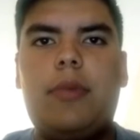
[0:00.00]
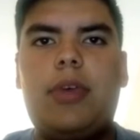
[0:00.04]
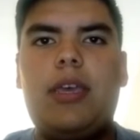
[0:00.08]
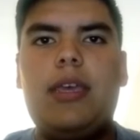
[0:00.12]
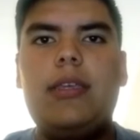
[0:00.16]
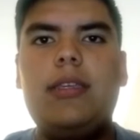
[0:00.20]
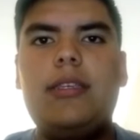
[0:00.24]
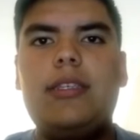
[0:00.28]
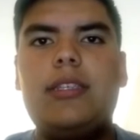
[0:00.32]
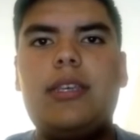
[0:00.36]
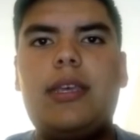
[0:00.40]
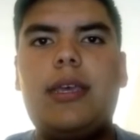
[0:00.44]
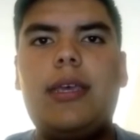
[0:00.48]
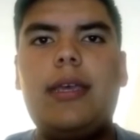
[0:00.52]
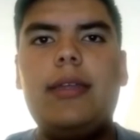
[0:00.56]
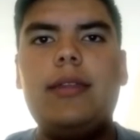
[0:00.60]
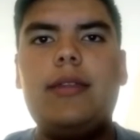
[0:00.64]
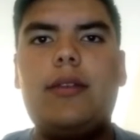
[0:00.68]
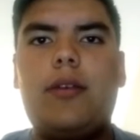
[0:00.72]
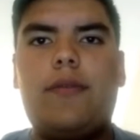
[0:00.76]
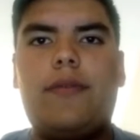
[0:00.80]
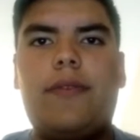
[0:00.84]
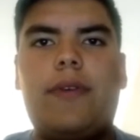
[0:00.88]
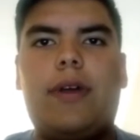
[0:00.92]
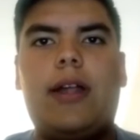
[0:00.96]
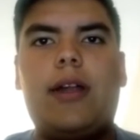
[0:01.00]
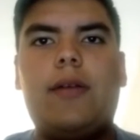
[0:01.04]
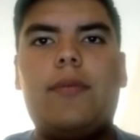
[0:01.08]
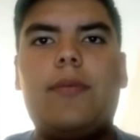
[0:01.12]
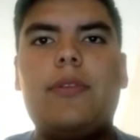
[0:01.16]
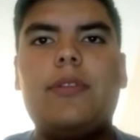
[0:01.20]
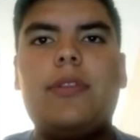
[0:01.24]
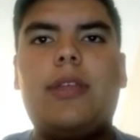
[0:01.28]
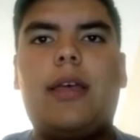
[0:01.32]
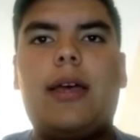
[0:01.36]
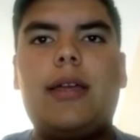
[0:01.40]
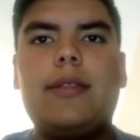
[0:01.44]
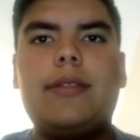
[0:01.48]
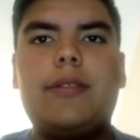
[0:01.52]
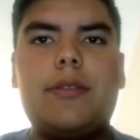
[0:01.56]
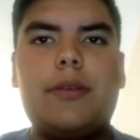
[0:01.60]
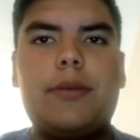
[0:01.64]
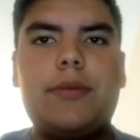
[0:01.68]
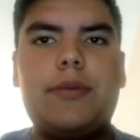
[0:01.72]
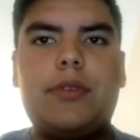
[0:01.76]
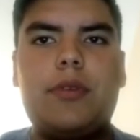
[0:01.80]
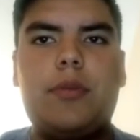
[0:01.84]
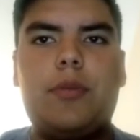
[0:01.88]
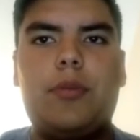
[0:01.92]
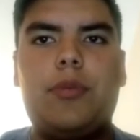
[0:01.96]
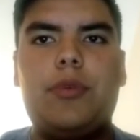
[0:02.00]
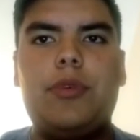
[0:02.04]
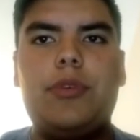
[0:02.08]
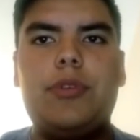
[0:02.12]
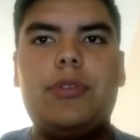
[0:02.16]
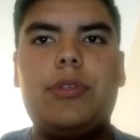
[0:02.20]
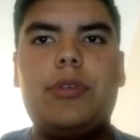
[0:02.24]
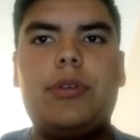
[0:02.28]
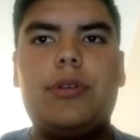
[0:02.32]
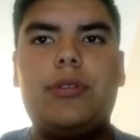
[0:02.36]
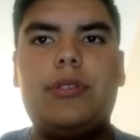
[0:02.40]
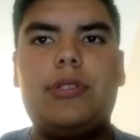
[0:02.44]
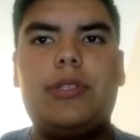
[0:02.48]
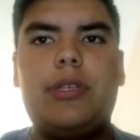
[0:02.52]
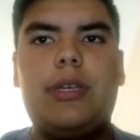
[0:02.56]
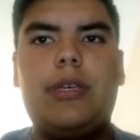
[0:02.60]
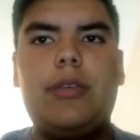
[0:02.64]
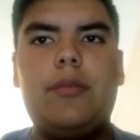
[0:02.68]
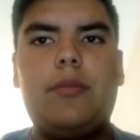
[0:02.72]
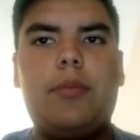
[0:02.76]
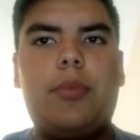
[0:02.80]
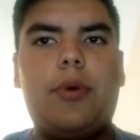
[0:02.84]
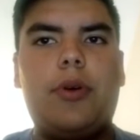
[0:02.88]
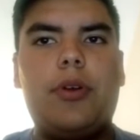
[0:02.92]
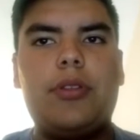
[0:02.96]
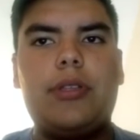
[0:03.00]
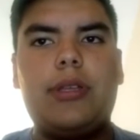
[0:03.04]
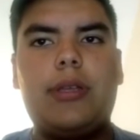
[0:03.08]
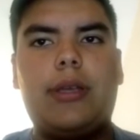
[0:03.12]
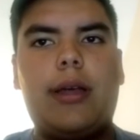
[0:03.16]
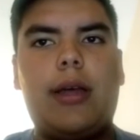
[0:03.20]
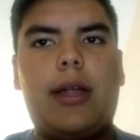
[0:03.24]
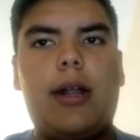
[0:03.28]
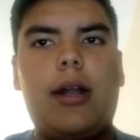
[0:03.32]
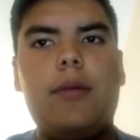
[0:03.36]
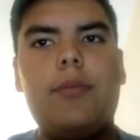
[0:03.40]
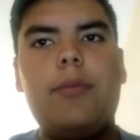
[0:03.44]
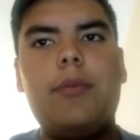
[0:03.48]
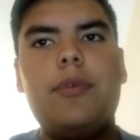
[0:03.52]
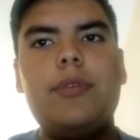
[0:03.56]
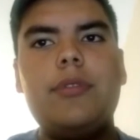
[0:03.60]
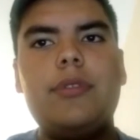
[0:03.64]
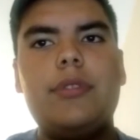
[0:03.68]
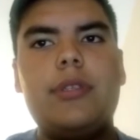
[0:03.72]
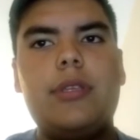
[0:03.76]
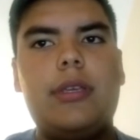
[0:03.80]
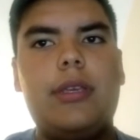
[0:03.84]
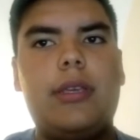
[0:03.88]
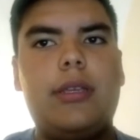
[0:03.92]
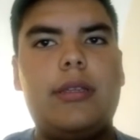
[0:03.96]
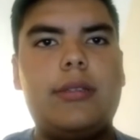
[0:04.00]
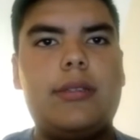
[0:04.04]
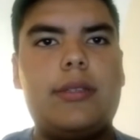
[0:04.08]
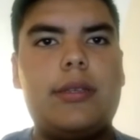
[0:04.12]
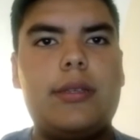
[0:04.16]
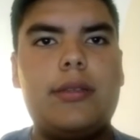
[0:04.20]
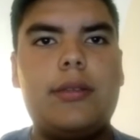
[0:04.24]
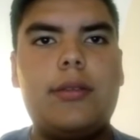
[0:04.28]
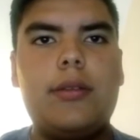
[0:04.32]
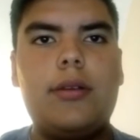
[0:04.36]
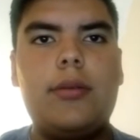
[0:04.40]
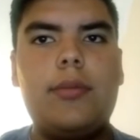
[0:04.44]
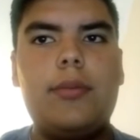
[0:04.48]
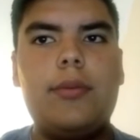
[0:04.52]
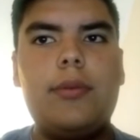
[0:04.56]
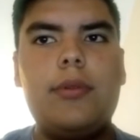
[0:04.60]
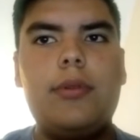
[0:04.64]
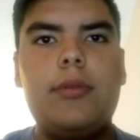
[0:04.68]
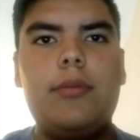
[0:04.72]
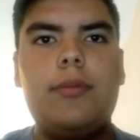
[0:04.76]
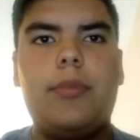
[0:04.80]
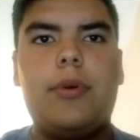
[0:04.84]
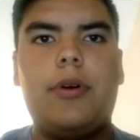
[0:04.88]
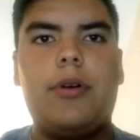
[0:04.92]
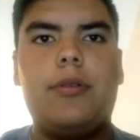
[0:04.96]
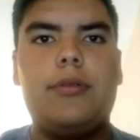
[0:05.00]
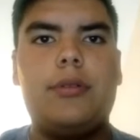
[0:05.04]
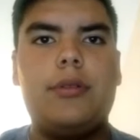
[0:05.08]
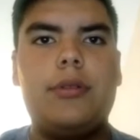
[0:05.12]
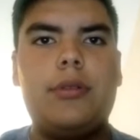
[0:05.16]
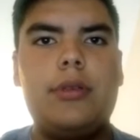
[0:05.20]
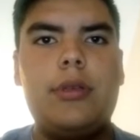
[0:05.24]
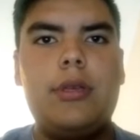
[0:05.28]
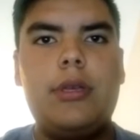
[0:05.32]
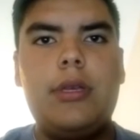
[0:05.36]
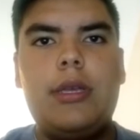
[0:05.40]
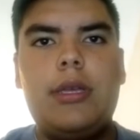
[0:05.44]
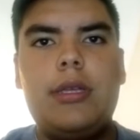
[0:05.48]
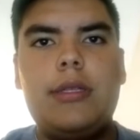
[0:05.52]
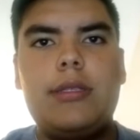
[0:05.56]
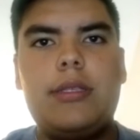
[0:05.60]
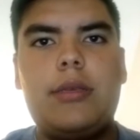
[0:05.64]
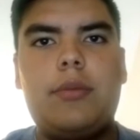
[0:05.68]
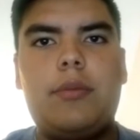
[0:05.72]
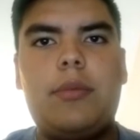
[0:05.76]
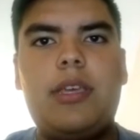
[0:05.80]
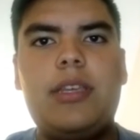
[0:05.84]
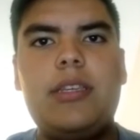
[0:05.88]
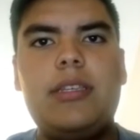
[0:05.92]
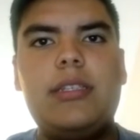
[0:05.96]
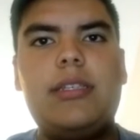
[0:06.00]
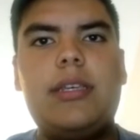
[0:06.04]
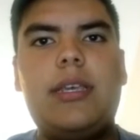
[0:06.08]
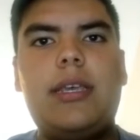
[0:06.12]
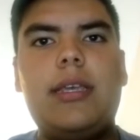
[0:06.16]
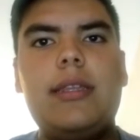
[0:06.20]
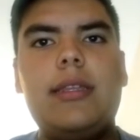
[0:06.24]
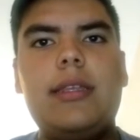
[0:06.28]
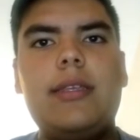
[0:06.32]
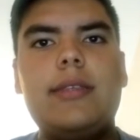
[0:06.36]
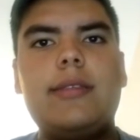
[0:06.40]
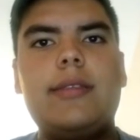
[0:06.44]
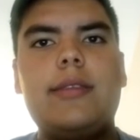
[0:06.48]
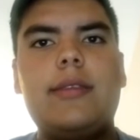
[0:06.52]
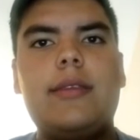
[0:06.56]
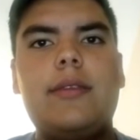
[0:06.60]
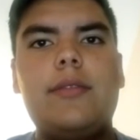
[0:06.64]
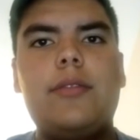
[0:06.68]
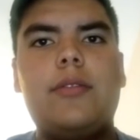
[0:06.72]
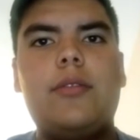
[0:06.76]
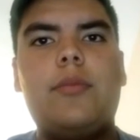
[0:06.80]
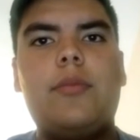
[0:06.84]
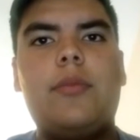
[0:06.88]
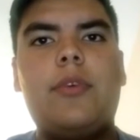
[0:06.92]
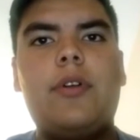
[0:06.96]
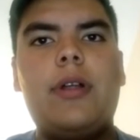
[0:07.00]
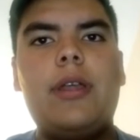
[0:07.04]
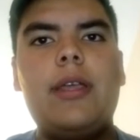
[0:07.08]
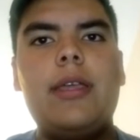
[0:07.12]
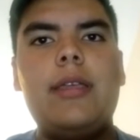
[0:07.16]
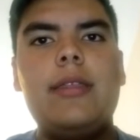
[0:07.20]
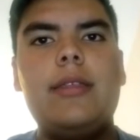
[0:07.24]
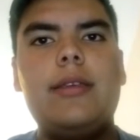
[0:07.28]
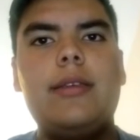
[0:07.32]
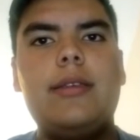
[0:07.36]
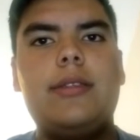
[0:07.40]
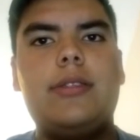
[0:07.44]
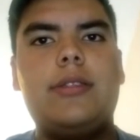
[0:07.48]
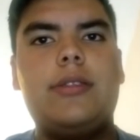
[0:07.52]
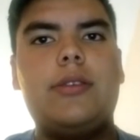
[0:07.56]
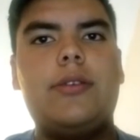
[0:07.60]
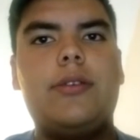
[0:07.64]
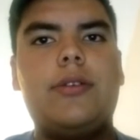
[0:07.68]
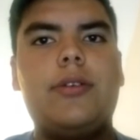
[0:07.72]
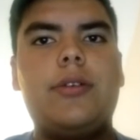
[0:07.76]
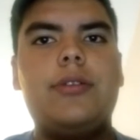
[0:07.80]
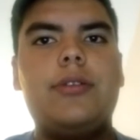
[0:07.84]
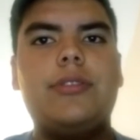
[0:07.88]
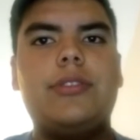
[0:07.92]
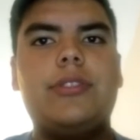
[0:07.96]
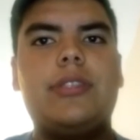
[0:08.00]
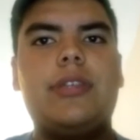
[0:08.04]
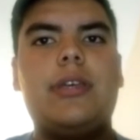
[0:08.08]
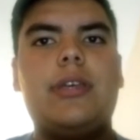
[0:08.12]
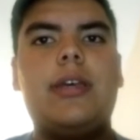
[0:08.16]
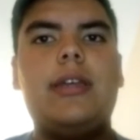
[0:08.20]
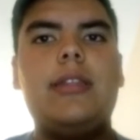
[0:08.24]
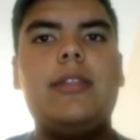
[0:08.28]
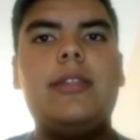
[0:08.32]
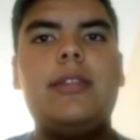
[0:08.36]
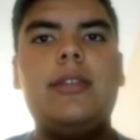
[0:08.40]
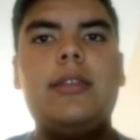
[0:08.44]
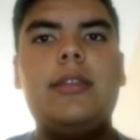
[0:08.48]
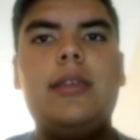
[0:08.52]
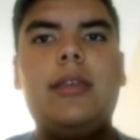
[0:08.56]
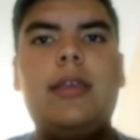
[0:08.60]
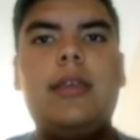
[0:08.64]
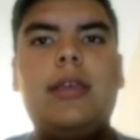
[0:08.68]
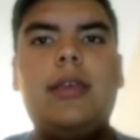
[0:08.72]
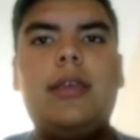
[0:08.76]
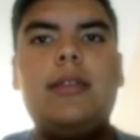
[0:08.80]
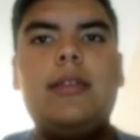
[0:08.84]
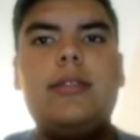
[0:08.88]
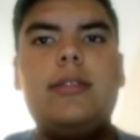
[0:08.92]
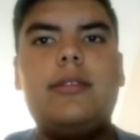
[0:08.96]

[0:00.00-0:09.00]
the main chain of carbon atoms must contain both carbons in the double bond. The main chain is numerated so that